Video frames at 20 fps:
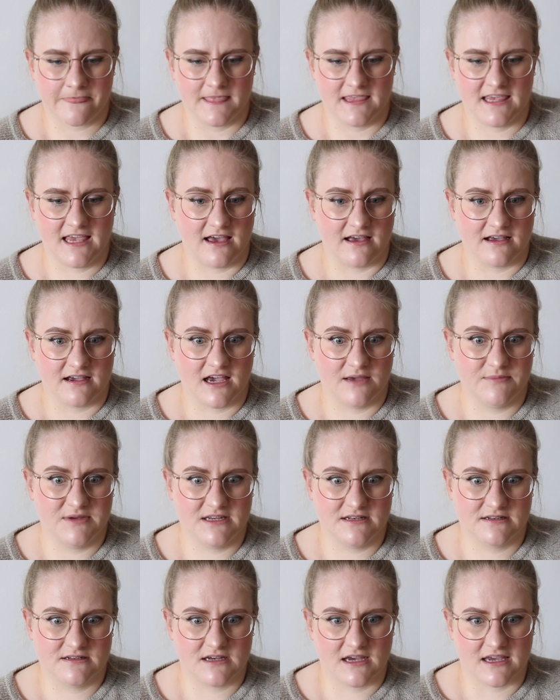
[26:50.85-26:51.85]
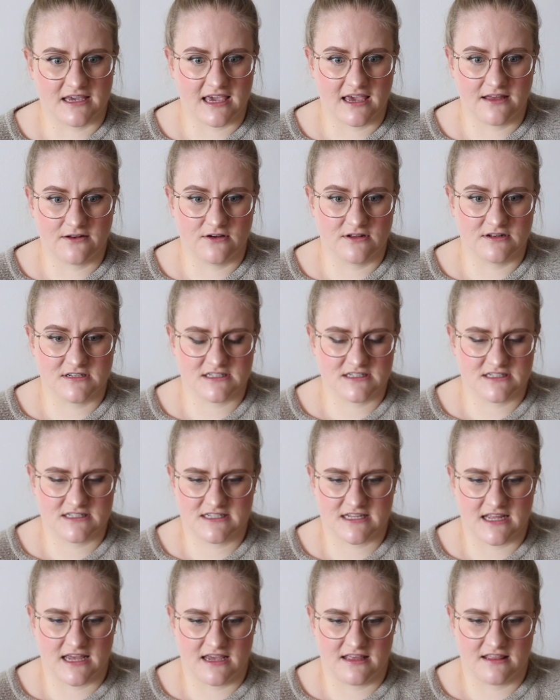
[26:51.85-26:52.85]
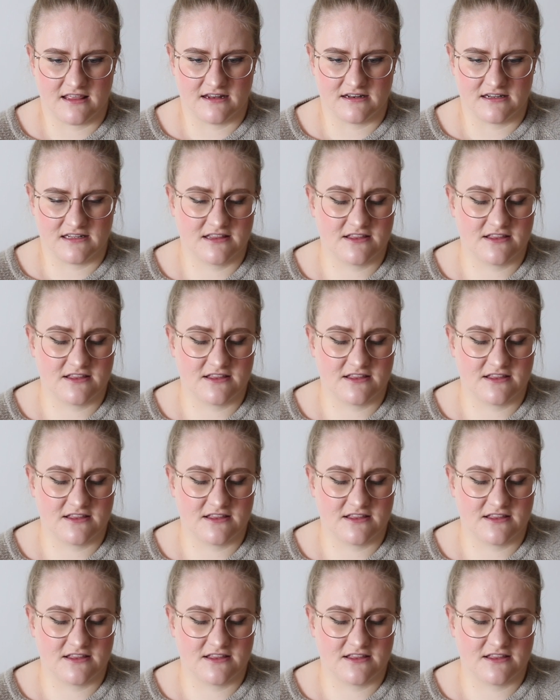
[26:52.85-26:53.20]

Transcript: yeah, I mean, I cannot say that